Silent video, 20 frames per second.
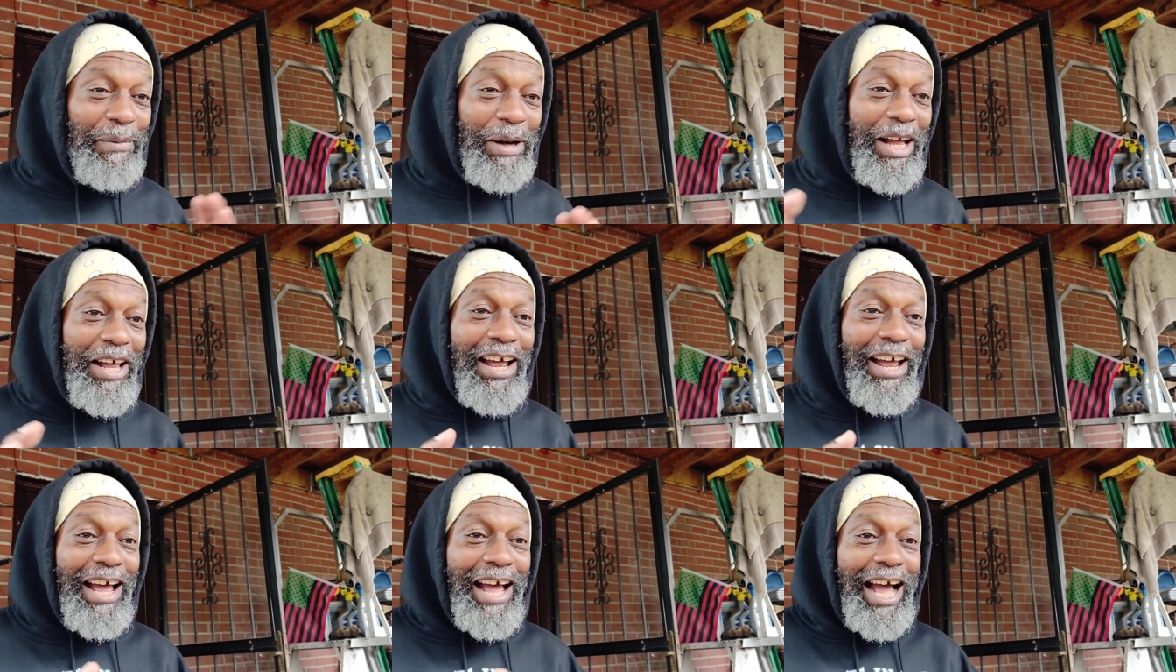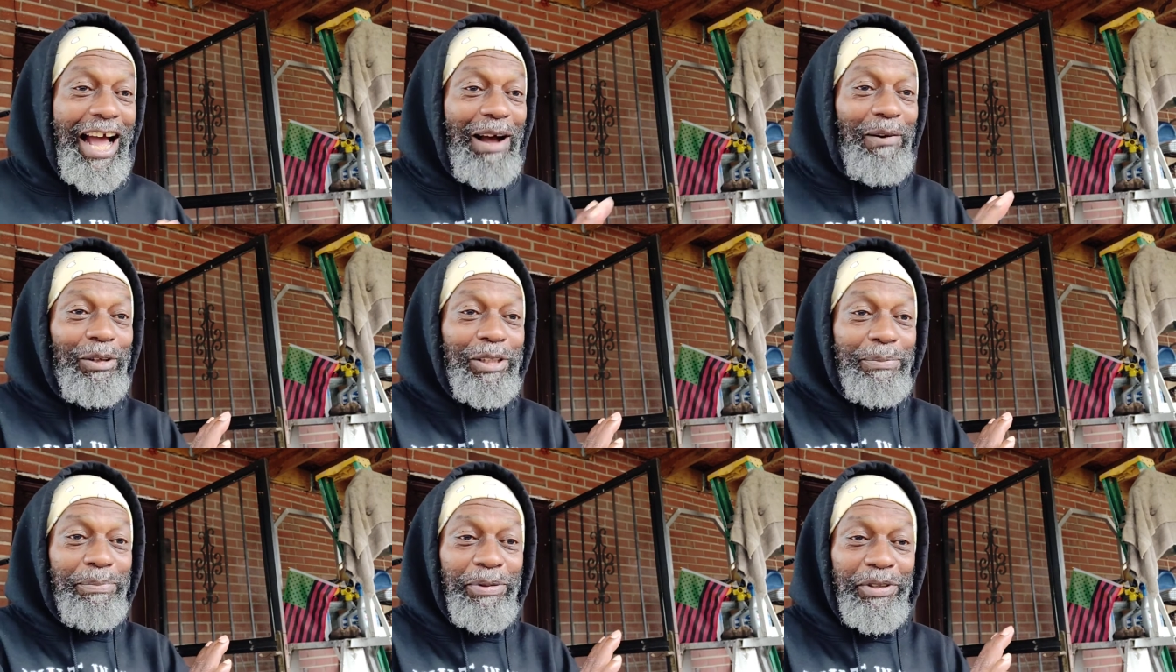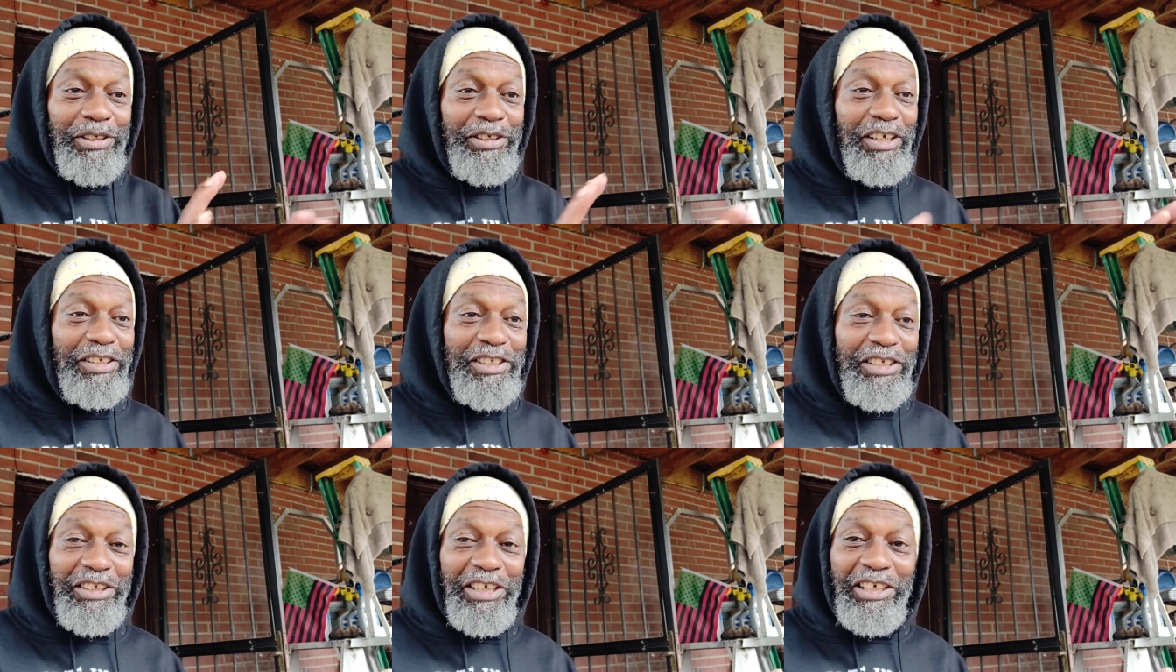I, I was
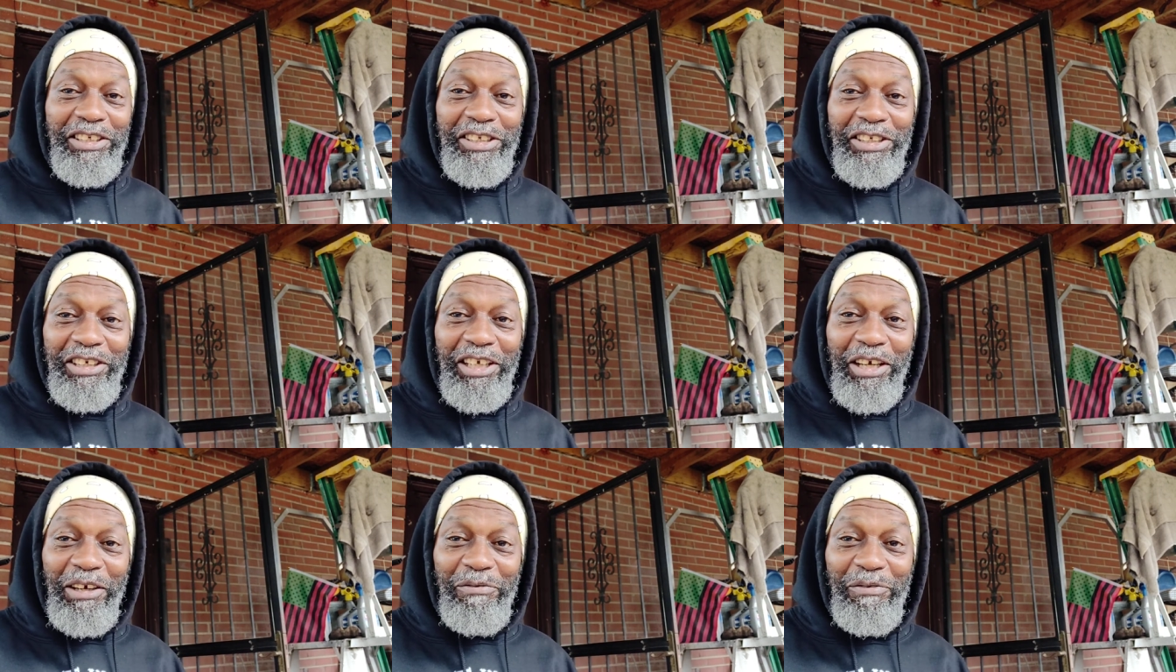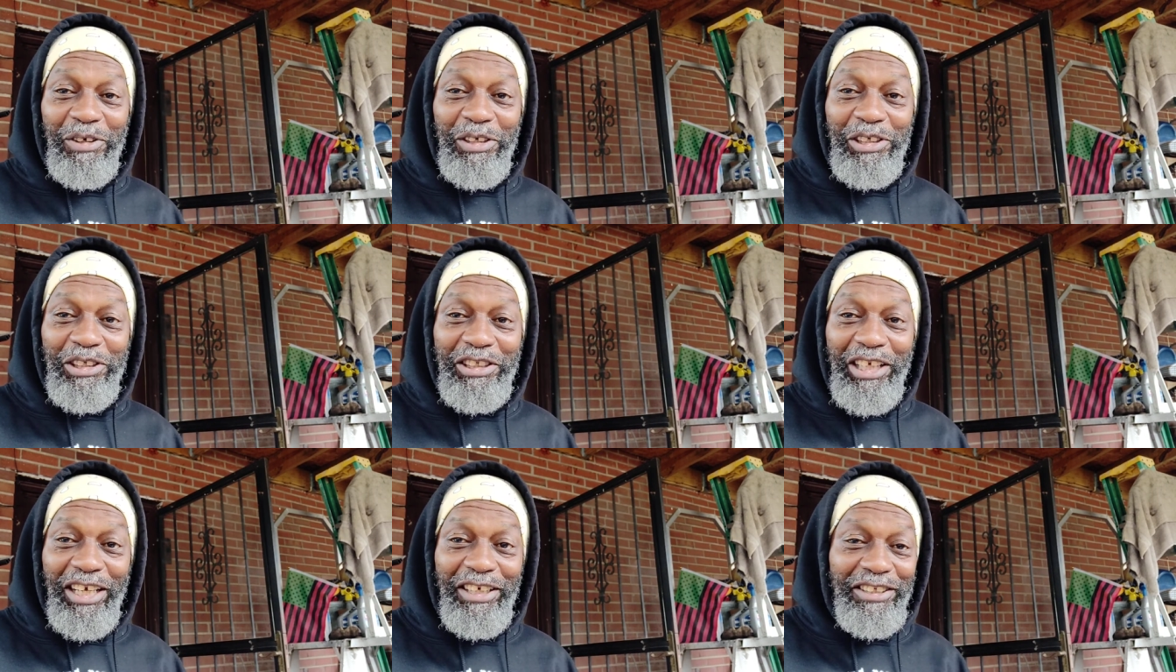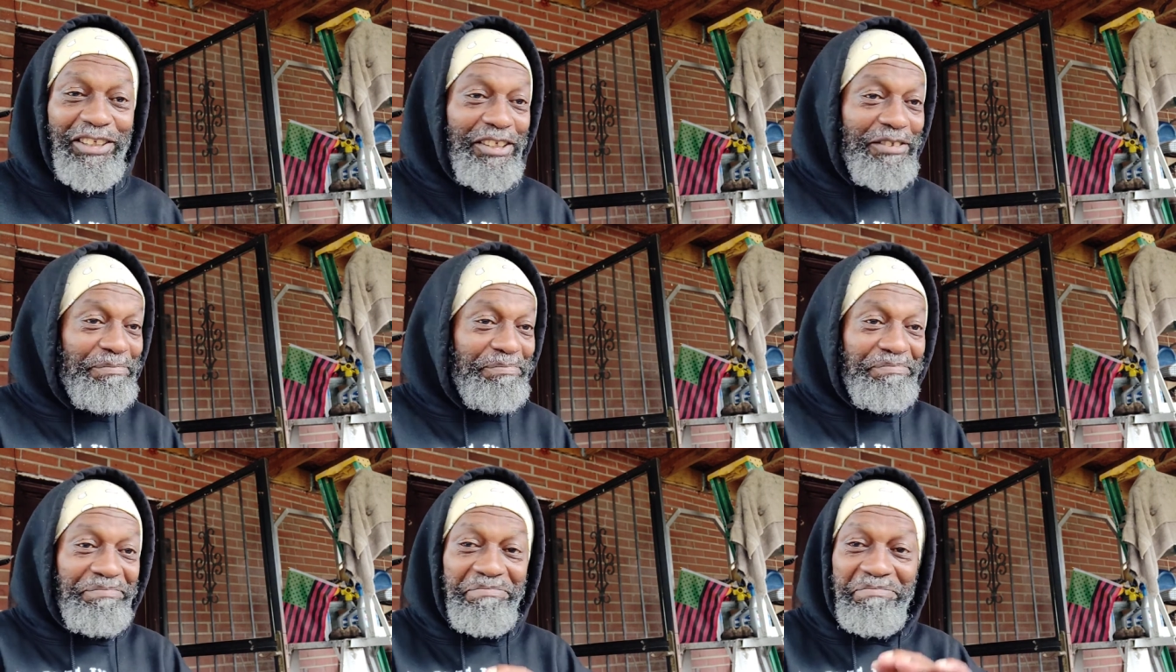production engineer for the station.